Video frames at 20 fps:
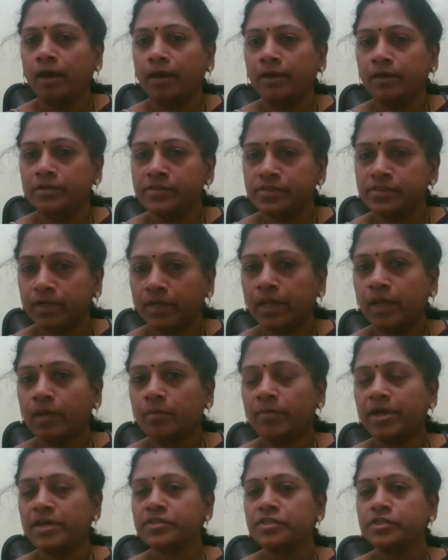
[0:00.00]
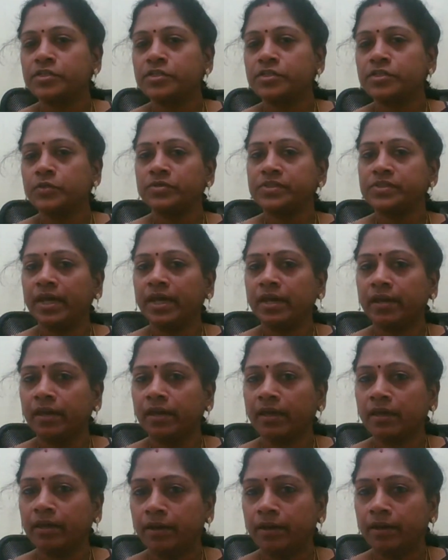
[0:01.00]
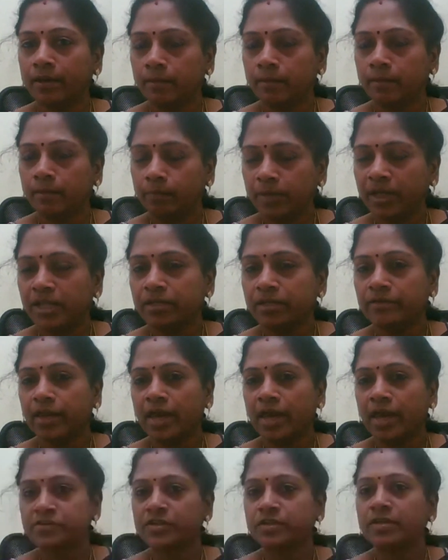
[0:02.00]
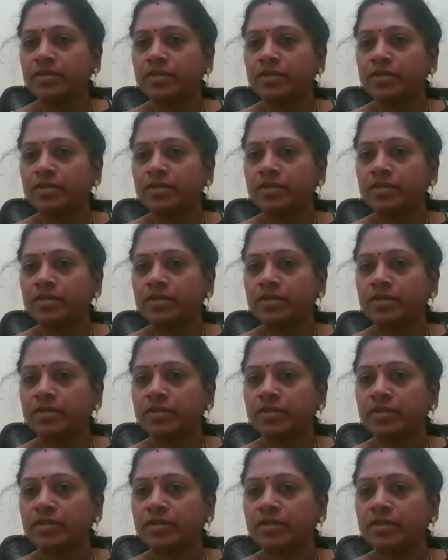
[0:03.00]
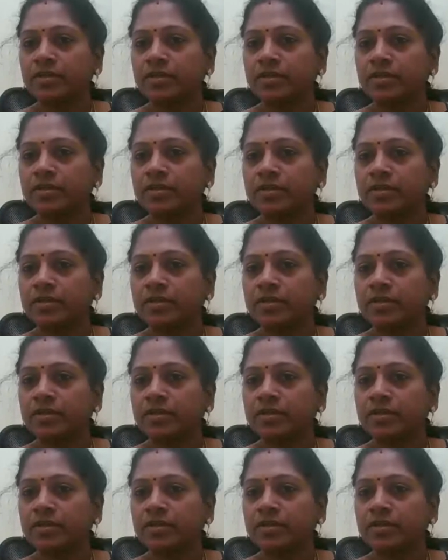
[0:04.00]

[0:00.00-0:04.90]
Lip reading: And in certain patients who's getting repeated reaction, you can select suitable